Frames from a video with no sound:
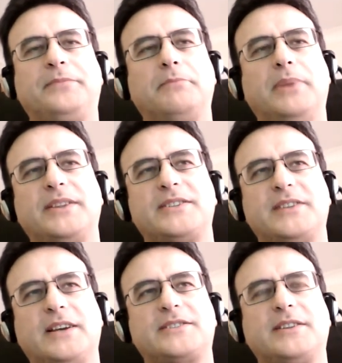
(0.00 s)
But
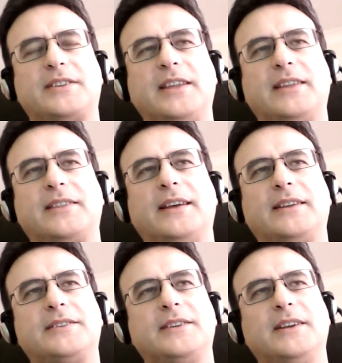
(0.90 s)
I still think
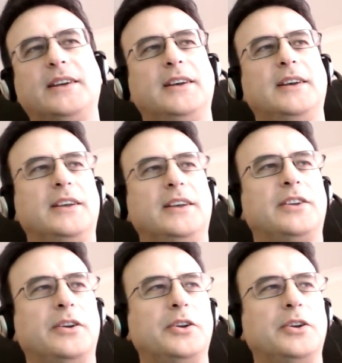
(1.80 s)
that, you know,